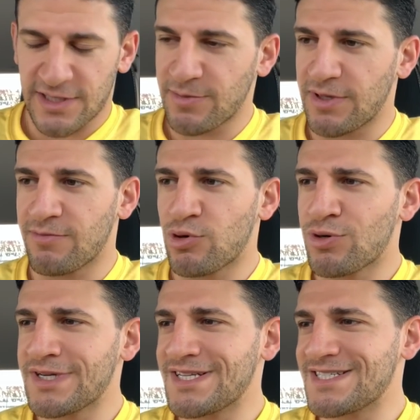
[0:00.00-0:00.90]
up? Good
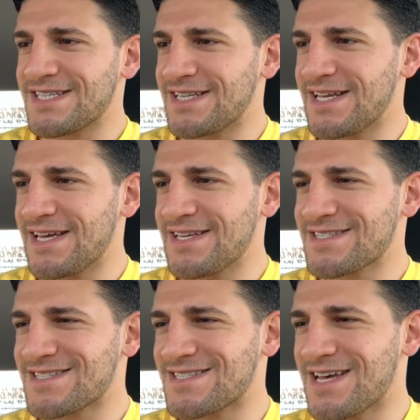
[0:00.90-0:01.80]
morning. Today
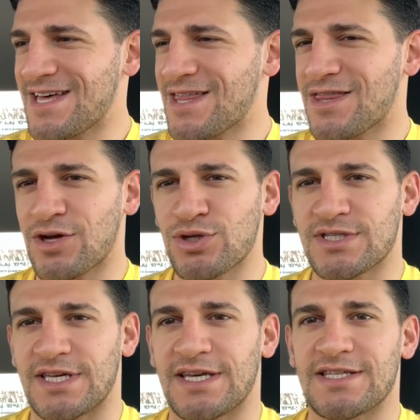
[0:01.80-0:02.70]
is
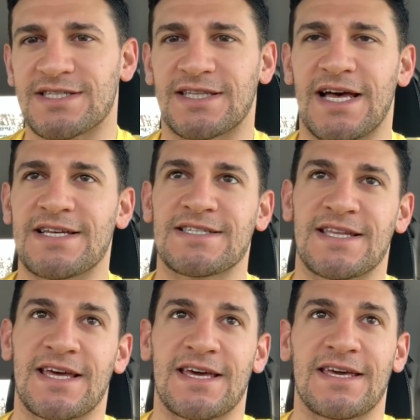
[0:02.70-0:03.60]
Thursday. It's the
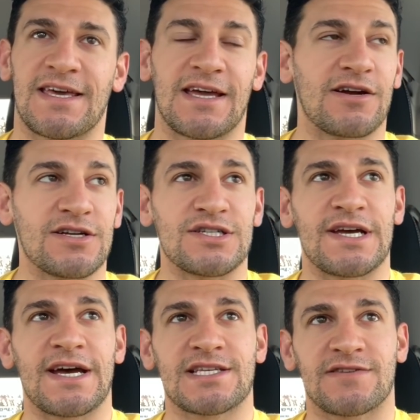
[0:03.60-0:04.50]
last day here in
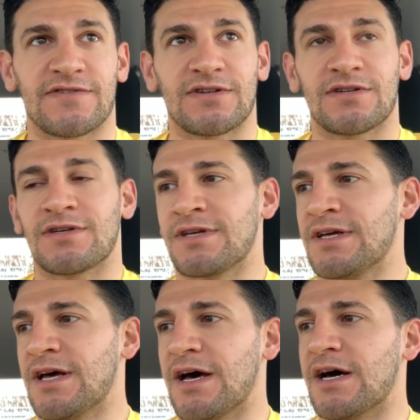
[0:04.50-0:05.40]
Jacksonville.
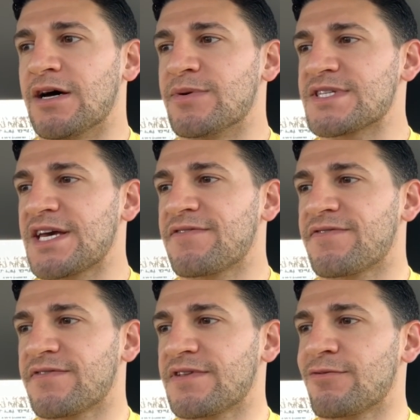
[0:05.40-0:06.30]
It's
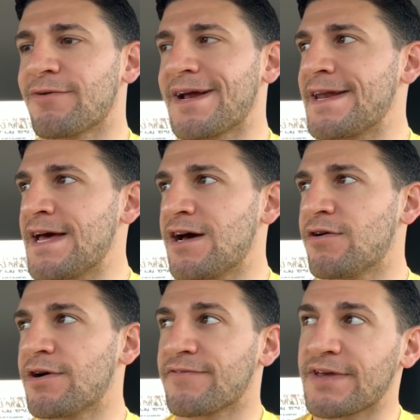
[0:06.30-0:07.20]
8:50 right
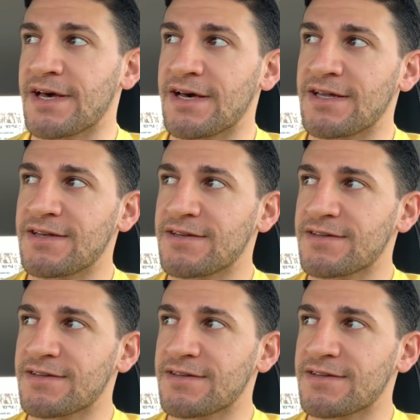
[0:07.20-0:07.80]
now. I've got